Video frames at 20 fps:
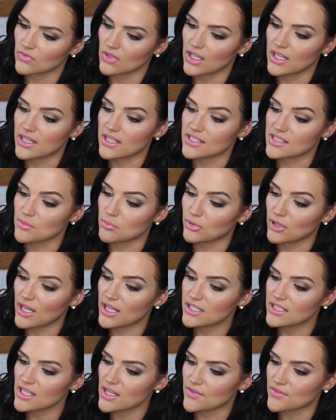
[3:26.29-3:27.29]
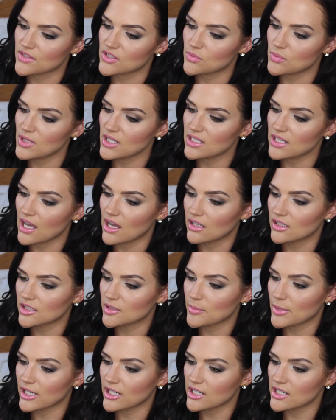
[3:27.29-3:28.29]
a blend of sweet
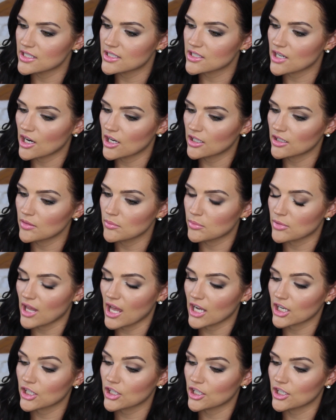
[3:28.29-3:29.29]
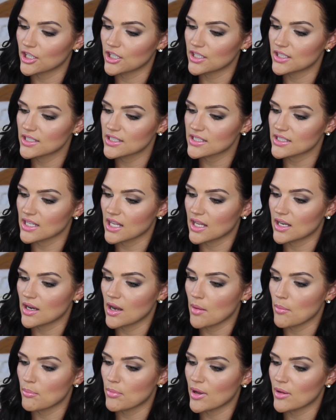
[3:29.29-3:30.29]
elderberry, tart black currants,
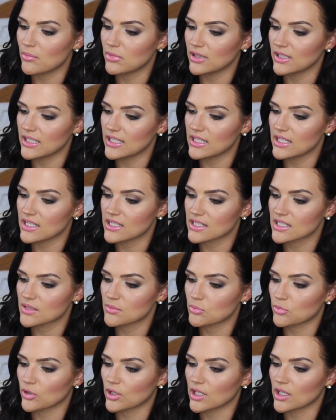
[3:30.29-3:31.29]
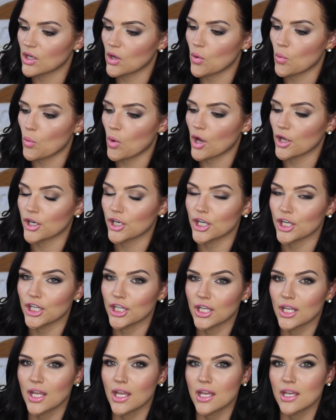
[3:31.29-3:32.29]
and bubbly spring water.